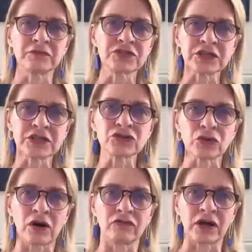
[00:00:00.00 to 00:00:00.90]
Stick
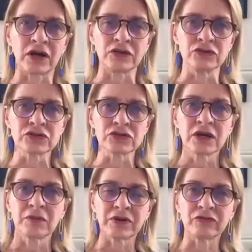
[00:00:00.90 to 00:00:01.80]
to our values,
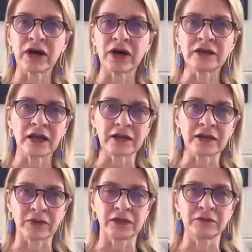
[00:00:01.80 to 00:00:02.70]
but find
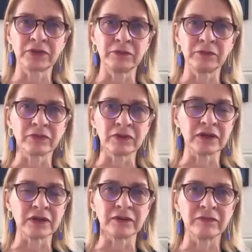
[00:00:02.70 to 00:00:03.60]
like-minded people.